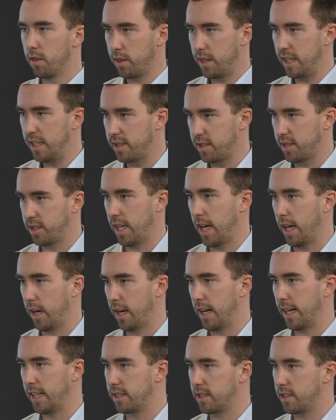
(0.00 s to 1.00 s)
These
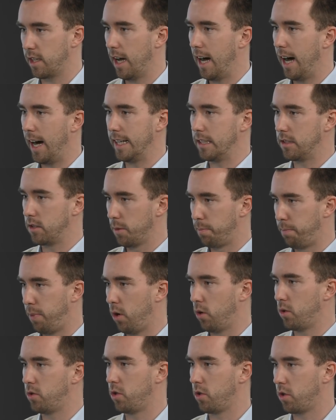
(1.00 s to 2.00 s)
satellites, I
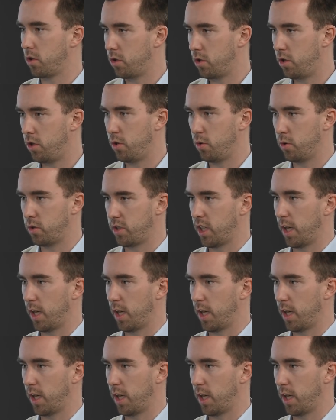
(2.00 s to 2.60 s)
suppose you could use